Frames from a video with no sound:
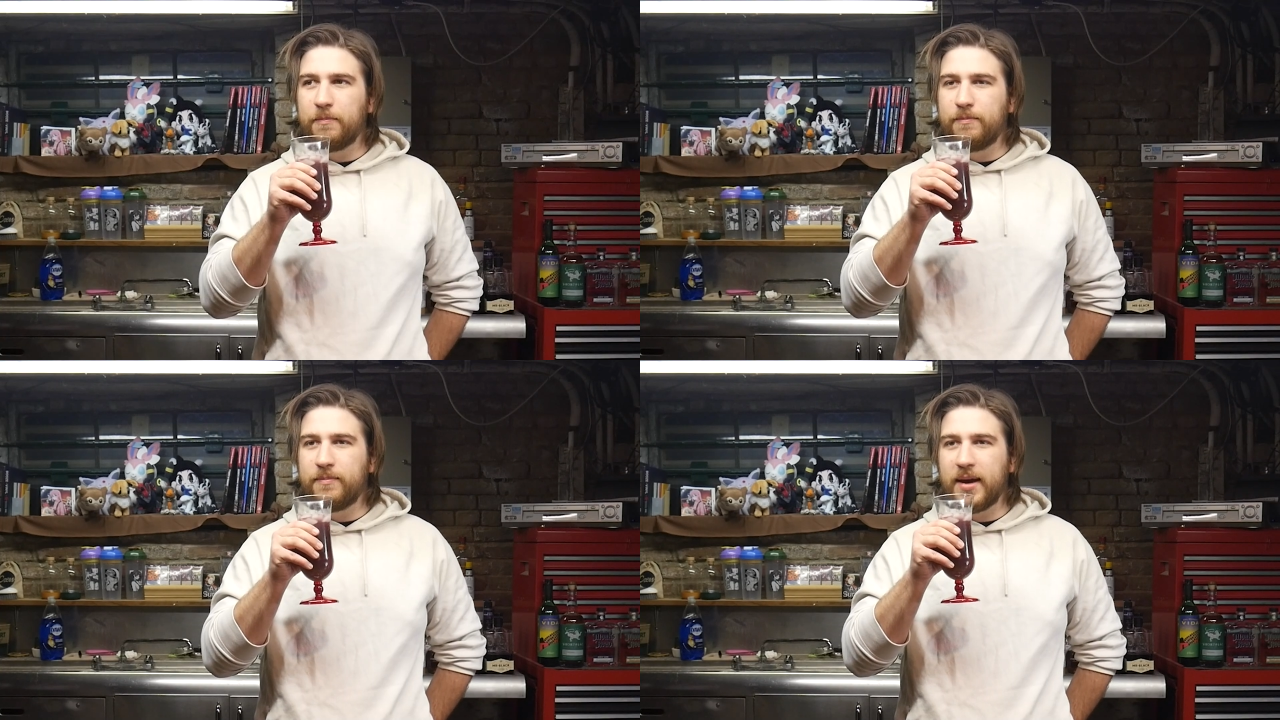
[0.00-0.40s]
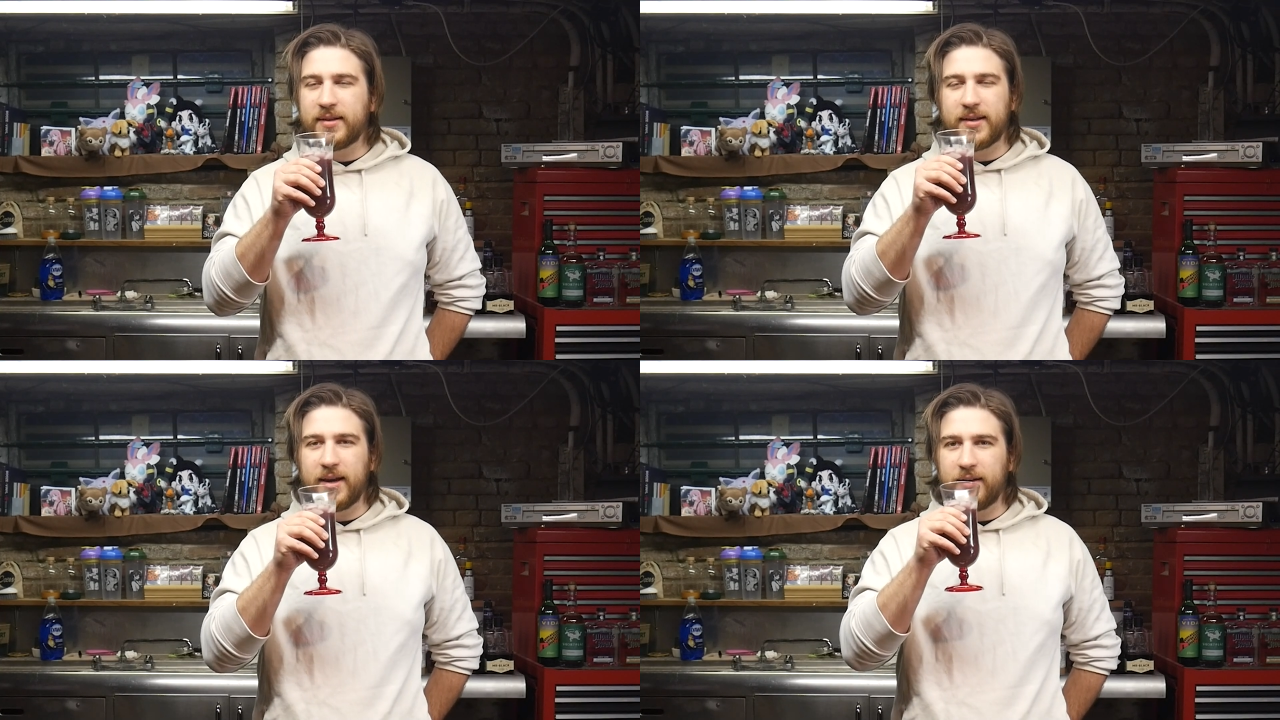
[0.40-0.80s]

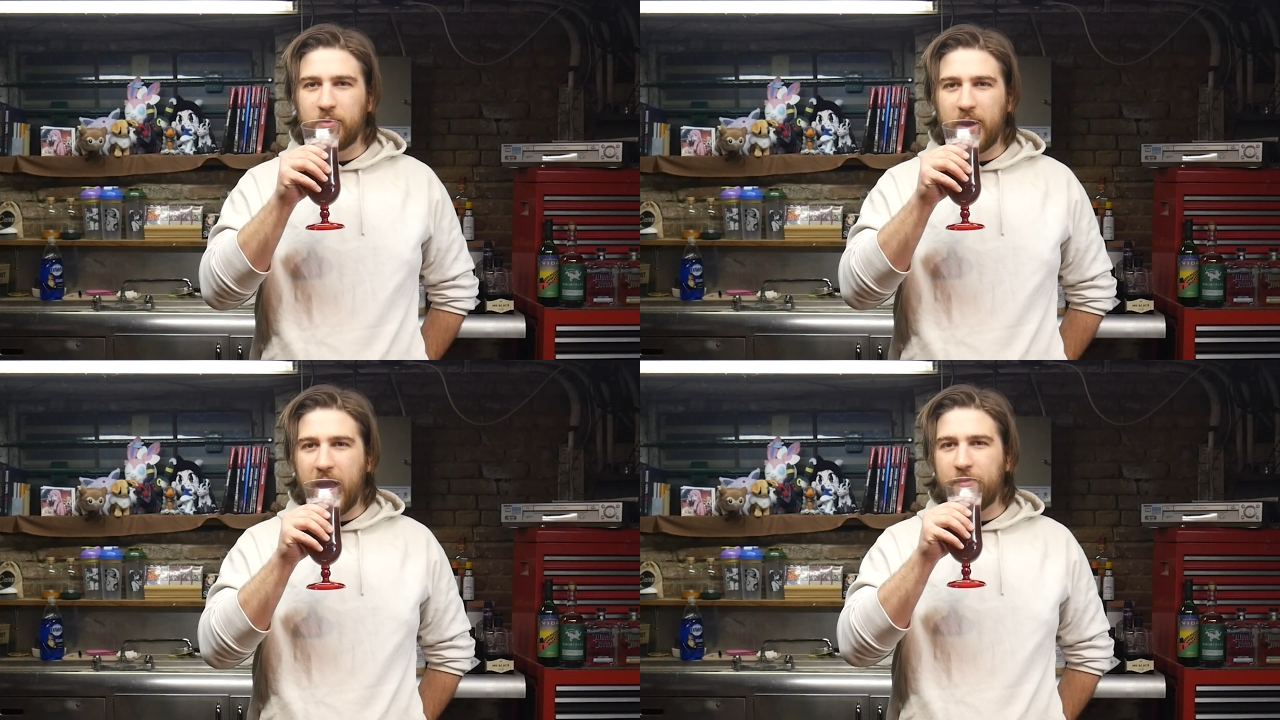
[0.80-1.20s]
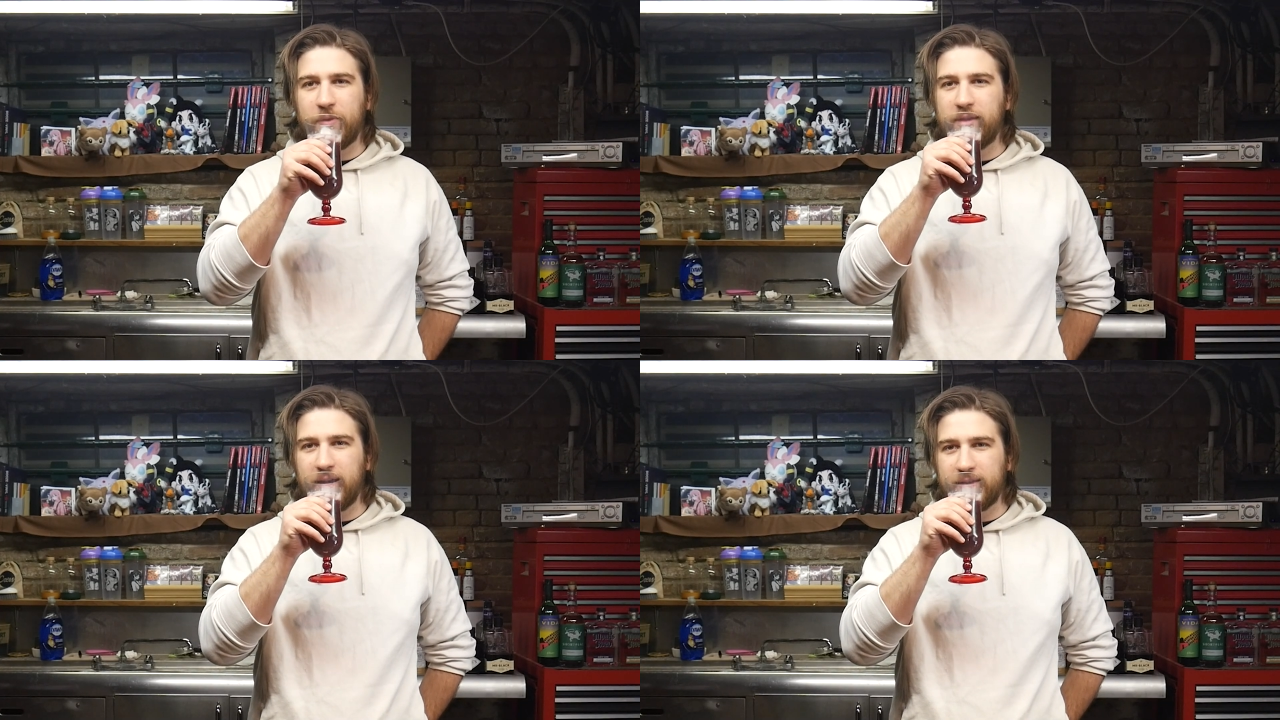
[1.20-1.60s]
missing
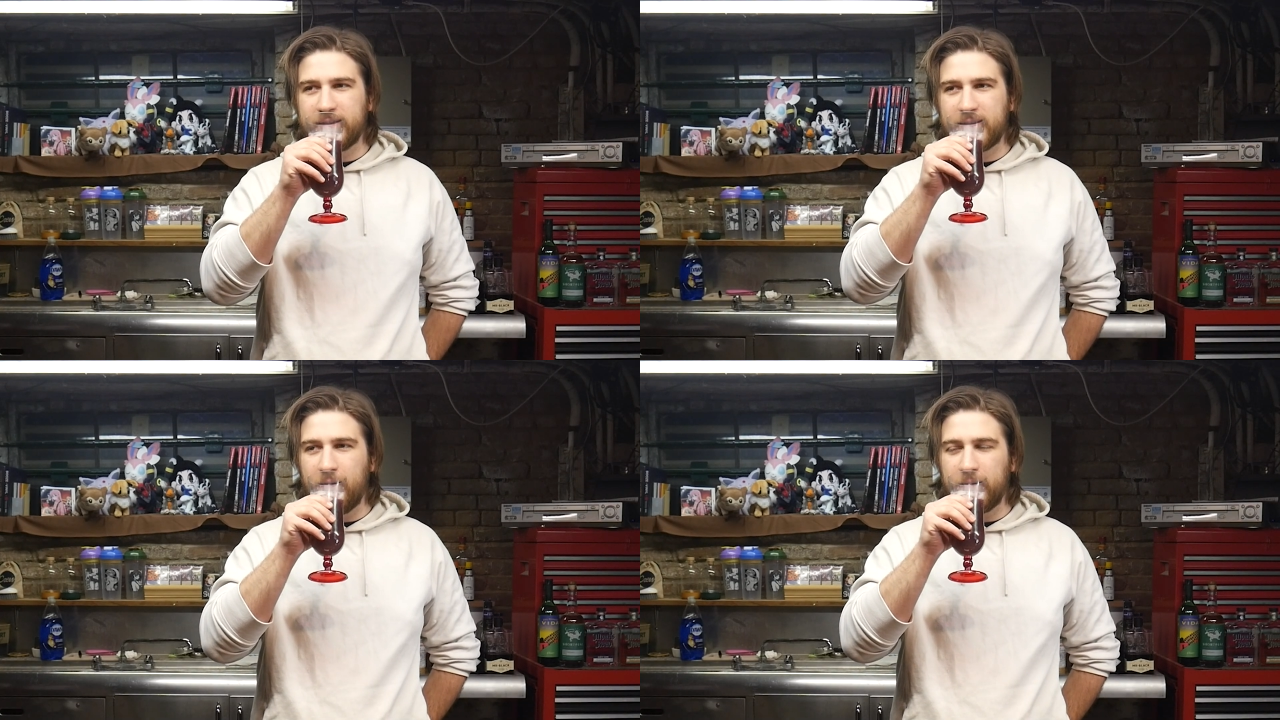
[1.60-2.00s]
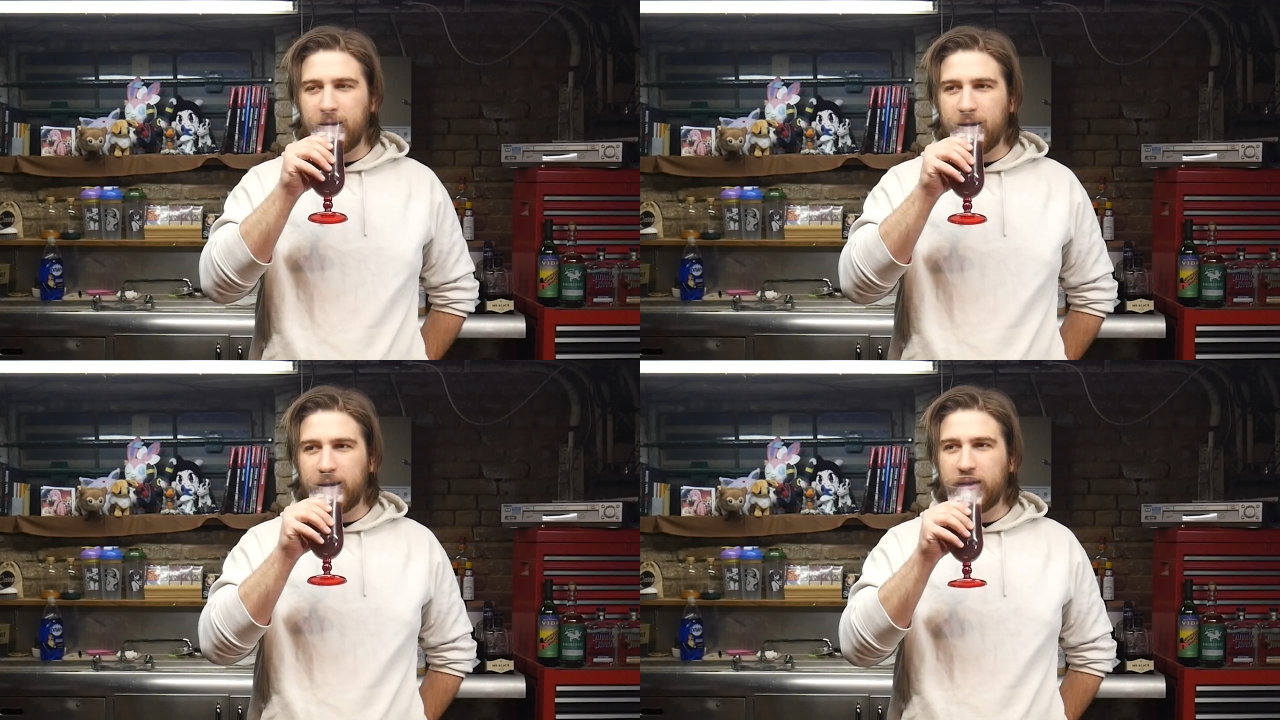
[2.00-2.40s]
everything that's going on.